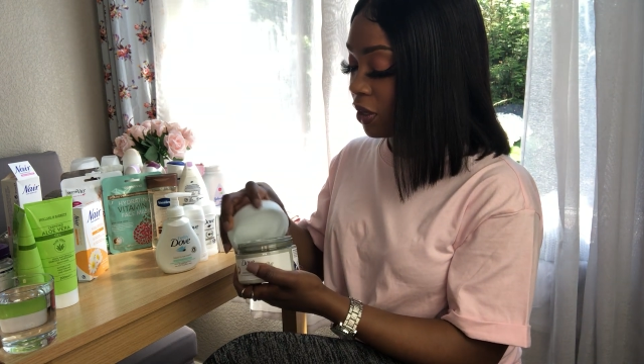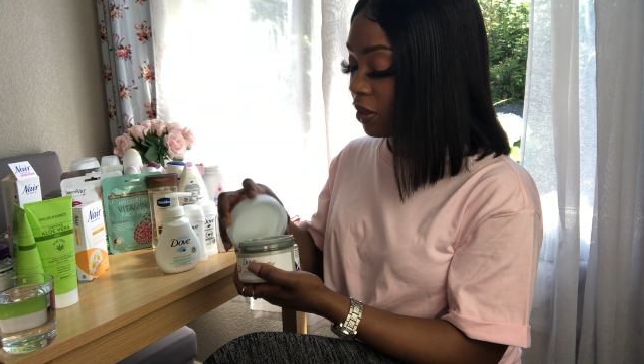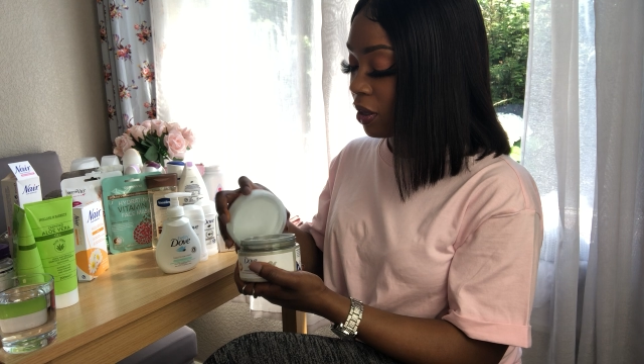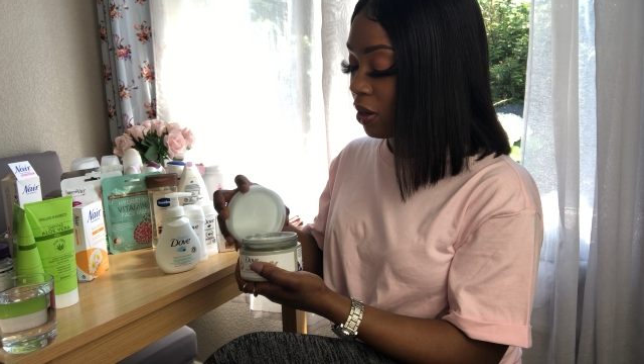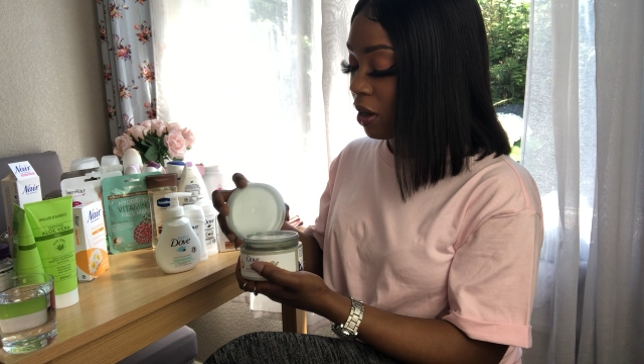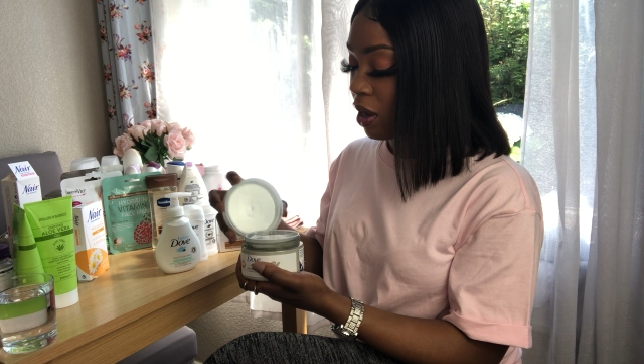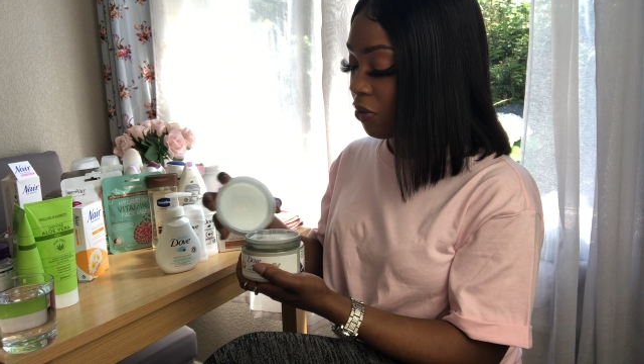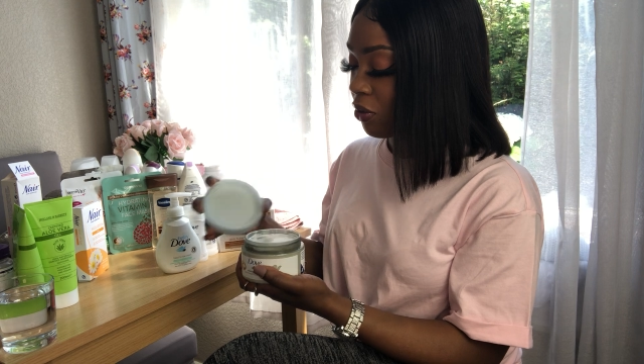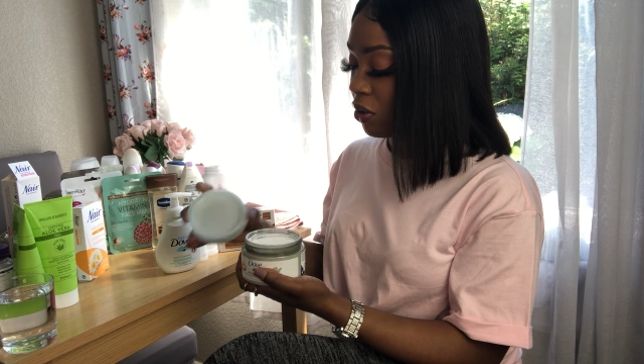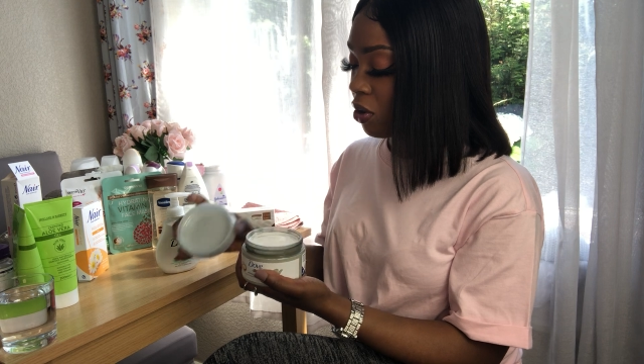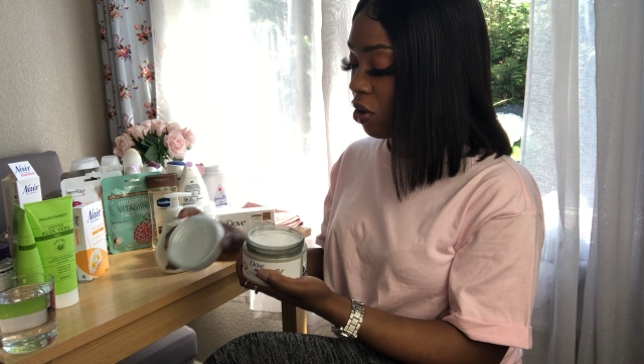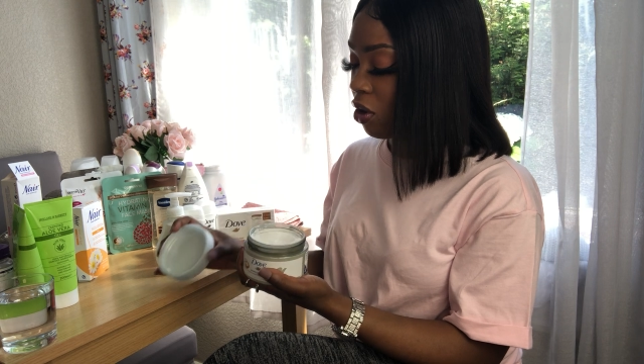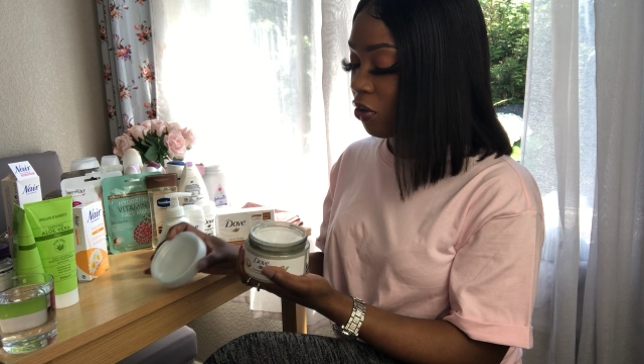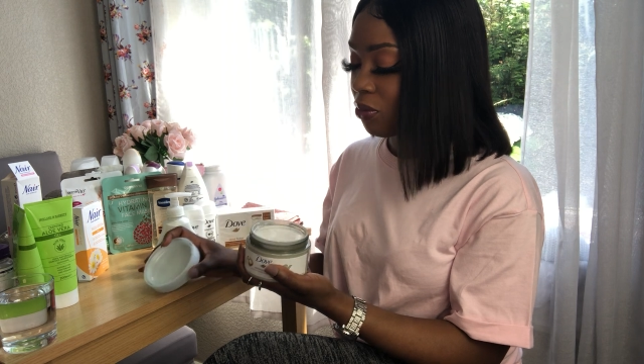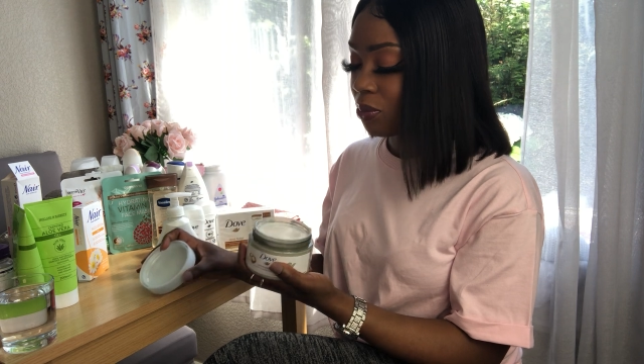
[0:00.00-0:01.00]
think they're having
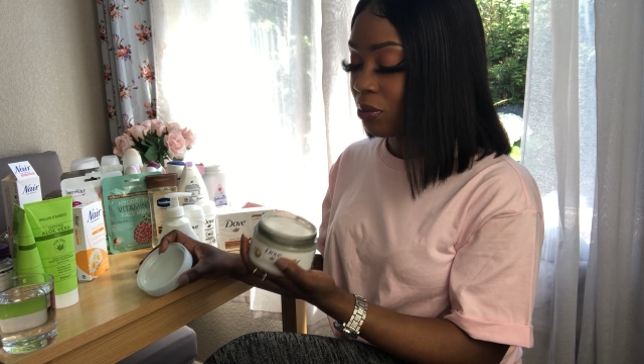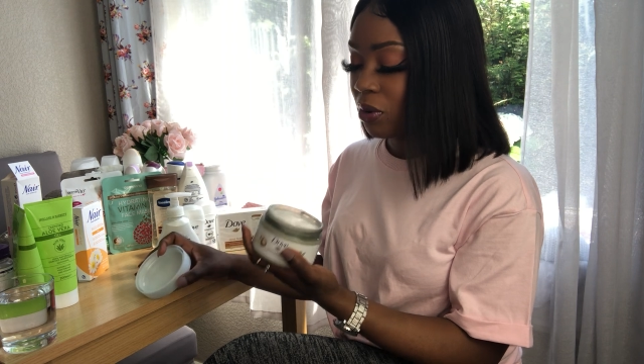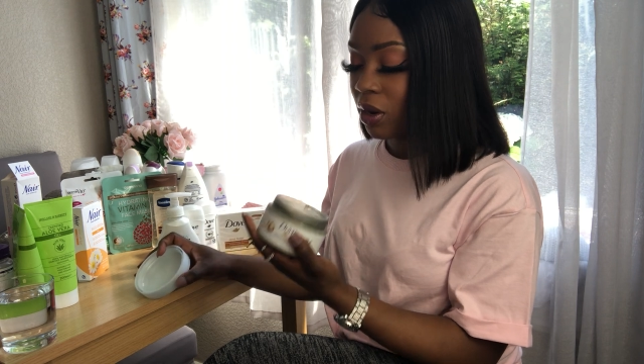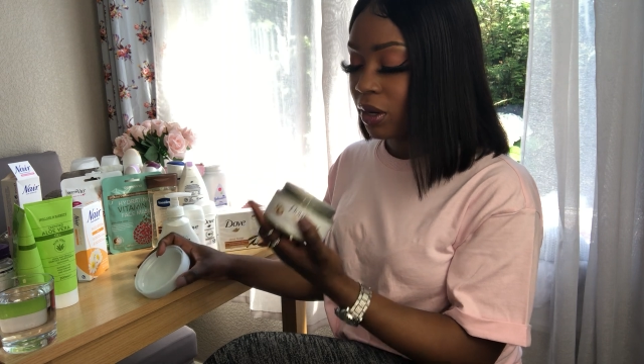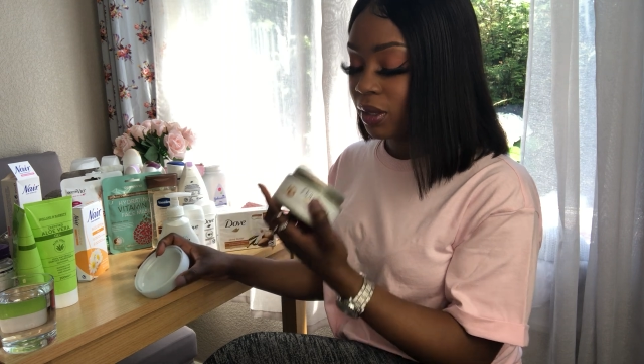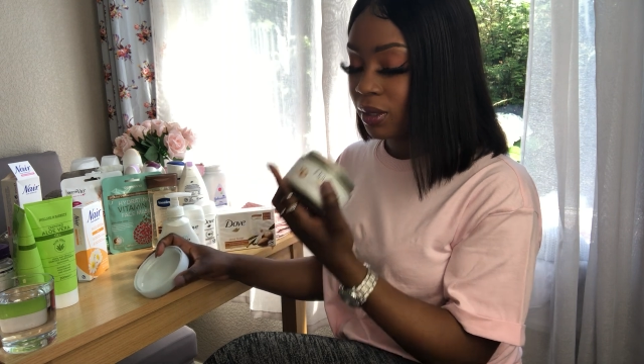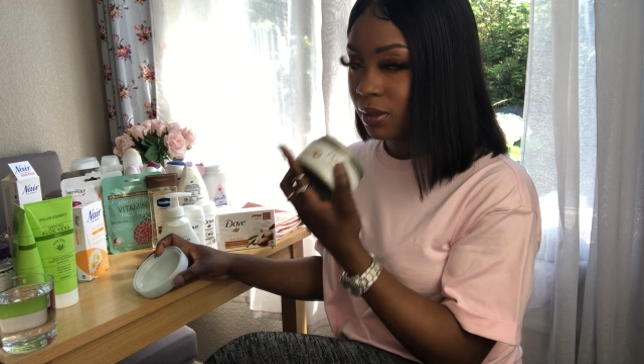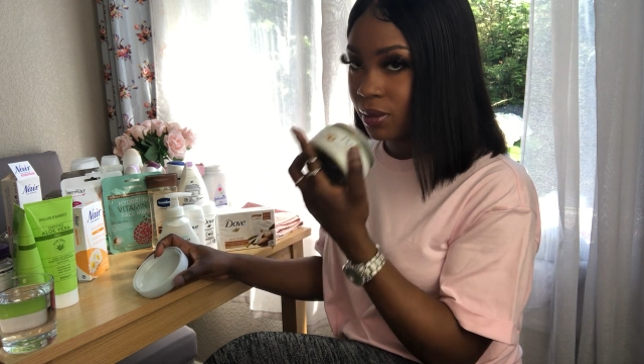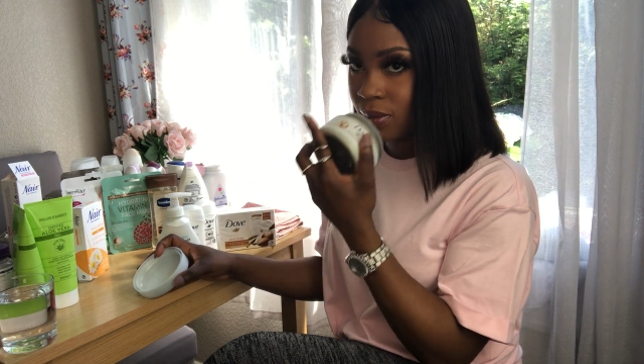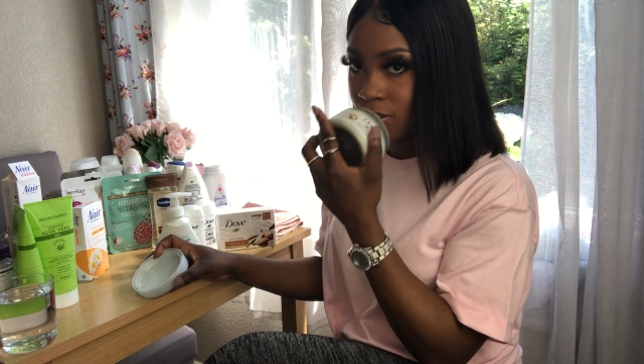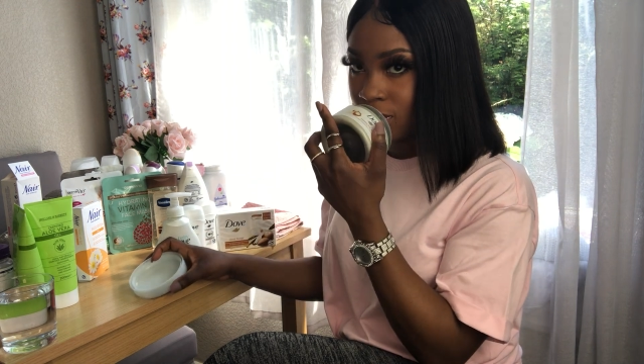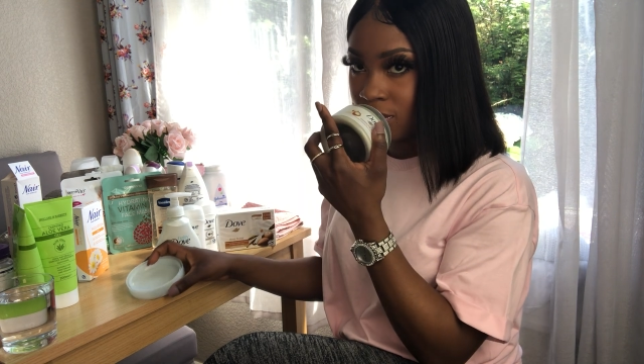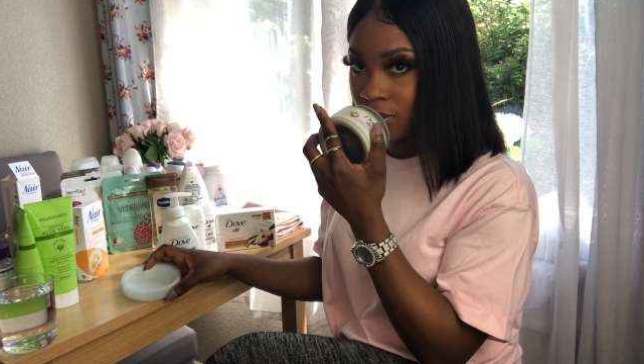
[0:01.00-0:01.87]
half price.